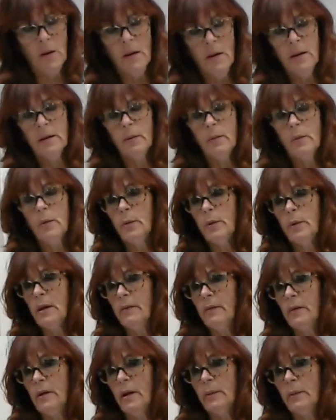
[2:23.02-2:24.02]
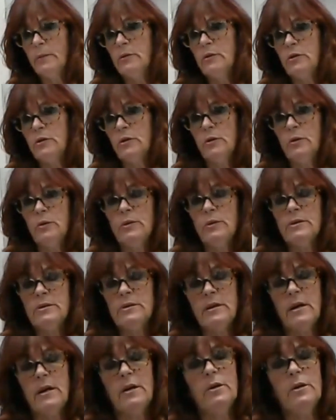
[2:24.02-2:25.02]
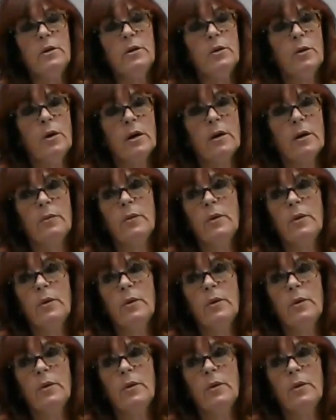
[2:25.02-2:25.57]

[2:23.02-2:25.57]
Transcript: then we were given up to the state of New York,